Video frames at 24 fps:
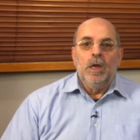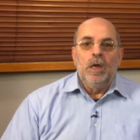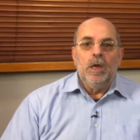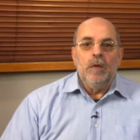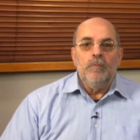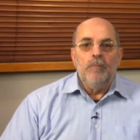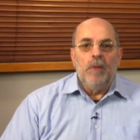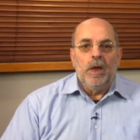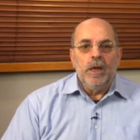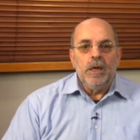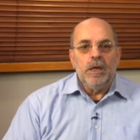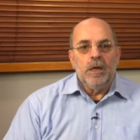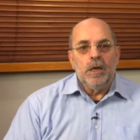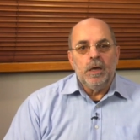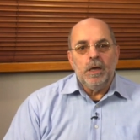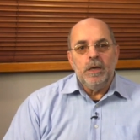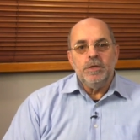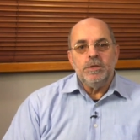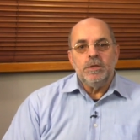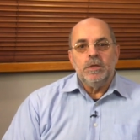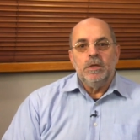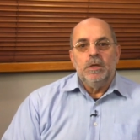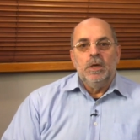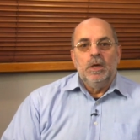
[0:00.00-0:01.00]
In my
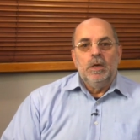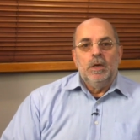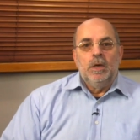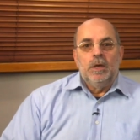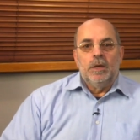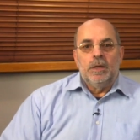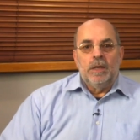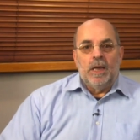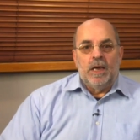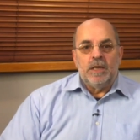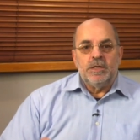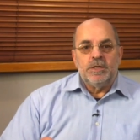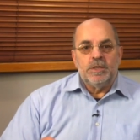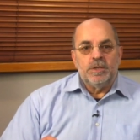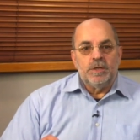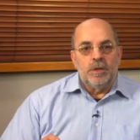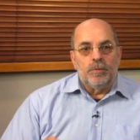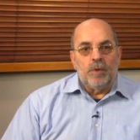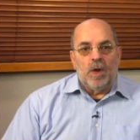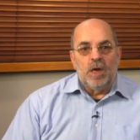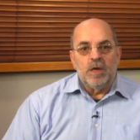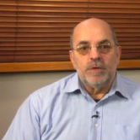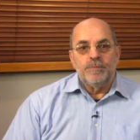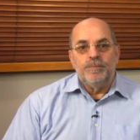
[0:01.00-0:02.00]
case that's
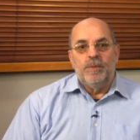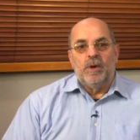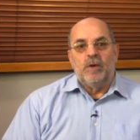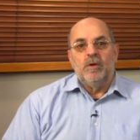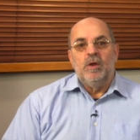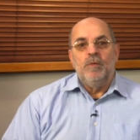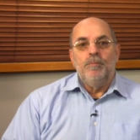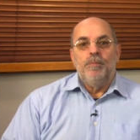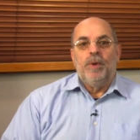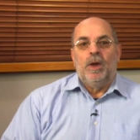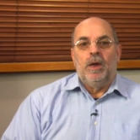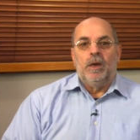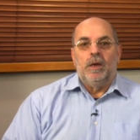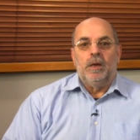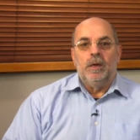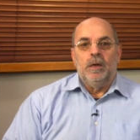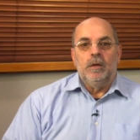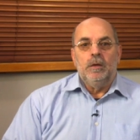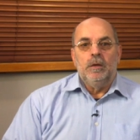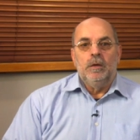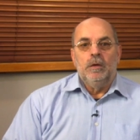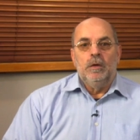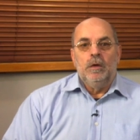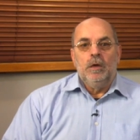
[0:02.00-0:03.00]
the Raspberry
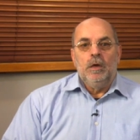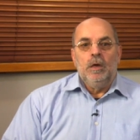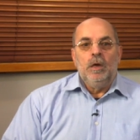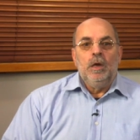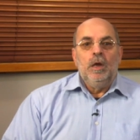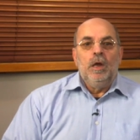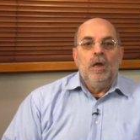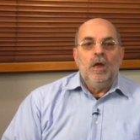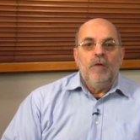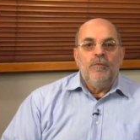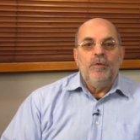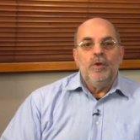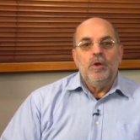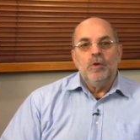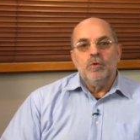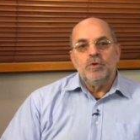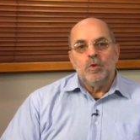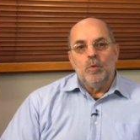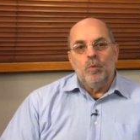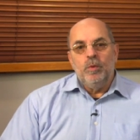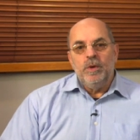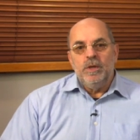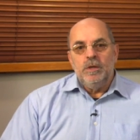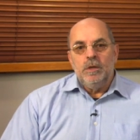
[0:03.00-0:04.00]
Pi. If you
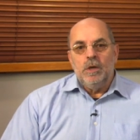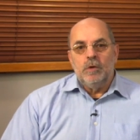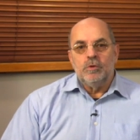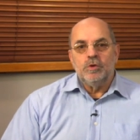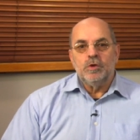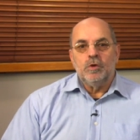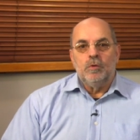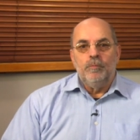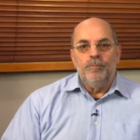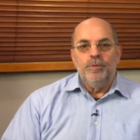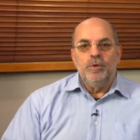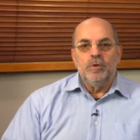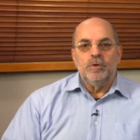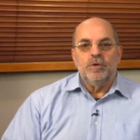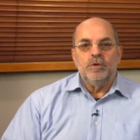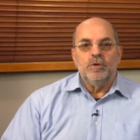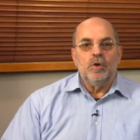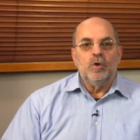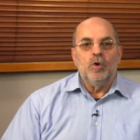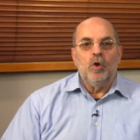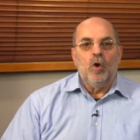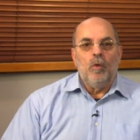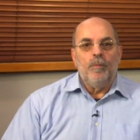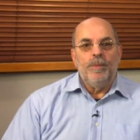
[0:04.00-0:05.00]
use a Windows computer
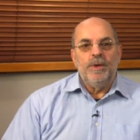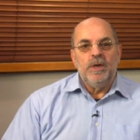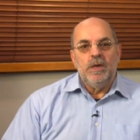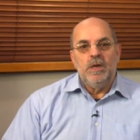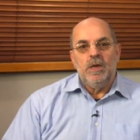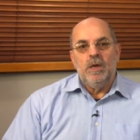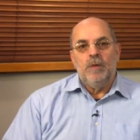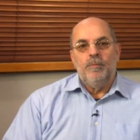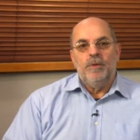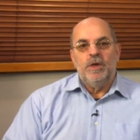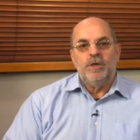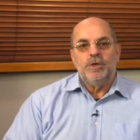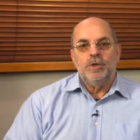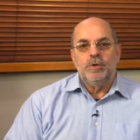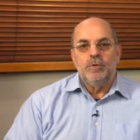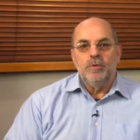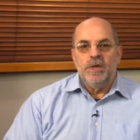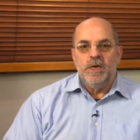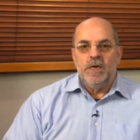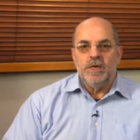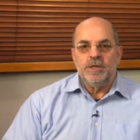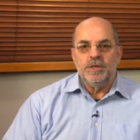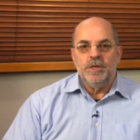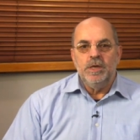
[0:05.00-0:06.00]
to copy the image to
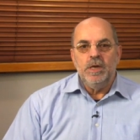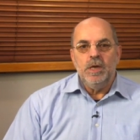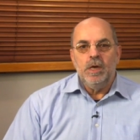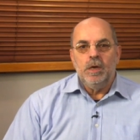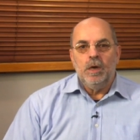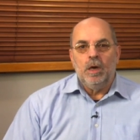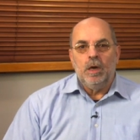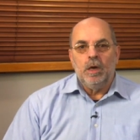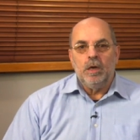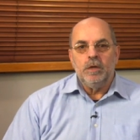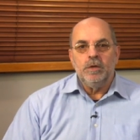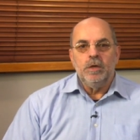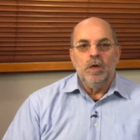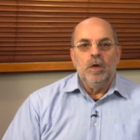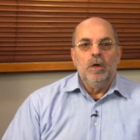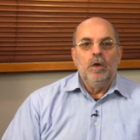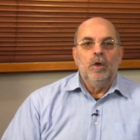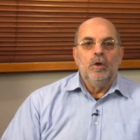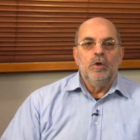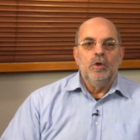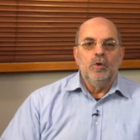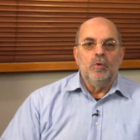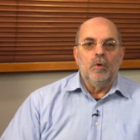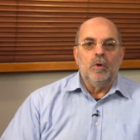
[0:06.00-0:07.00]
the SD card,
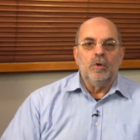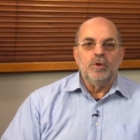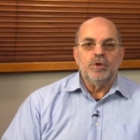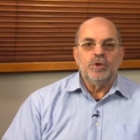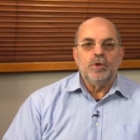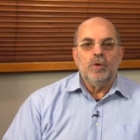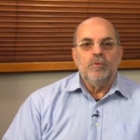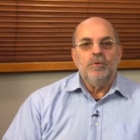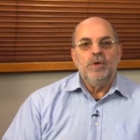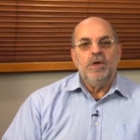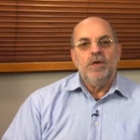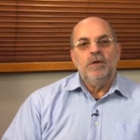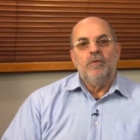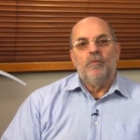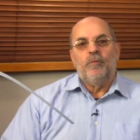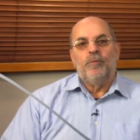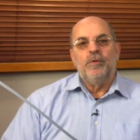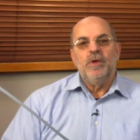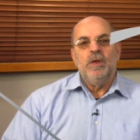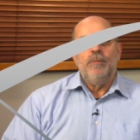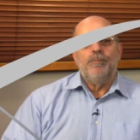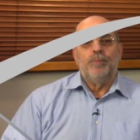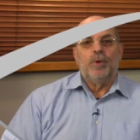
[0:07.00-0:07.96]
you also need a free